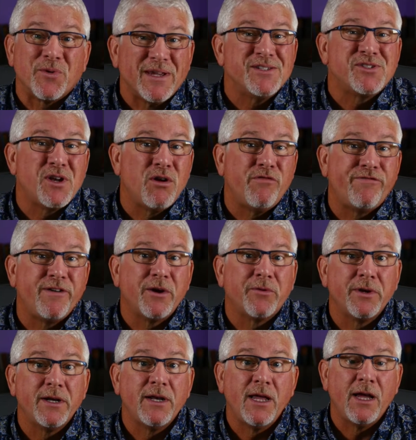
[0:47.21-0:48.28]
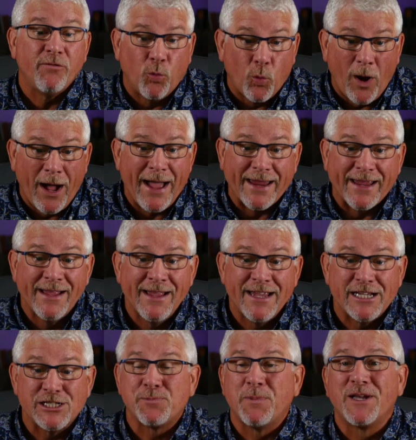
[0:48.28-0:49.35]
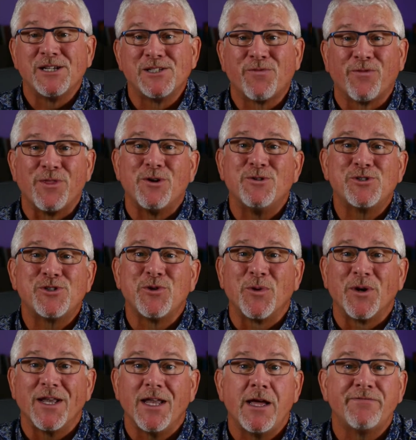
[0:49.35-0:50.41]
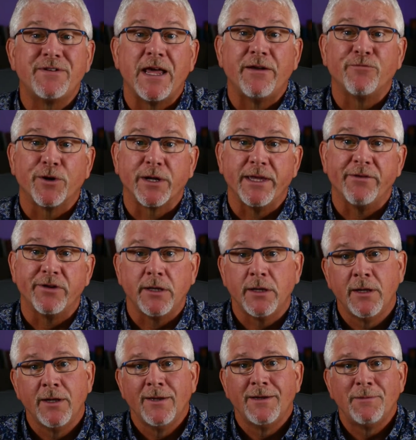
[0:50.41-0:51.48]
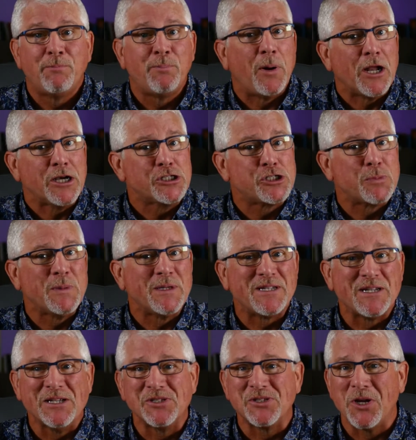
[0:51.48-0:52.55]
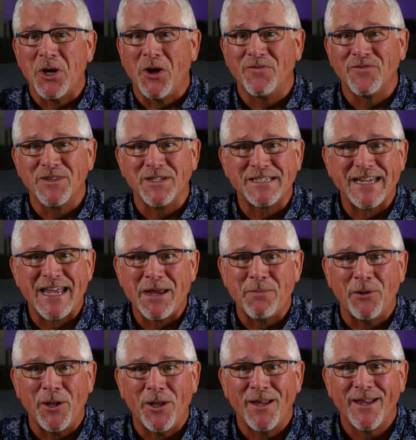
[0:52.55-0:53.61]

is no fear in love. Why? It's because for those who are loved and forgiven, punishment is off the table.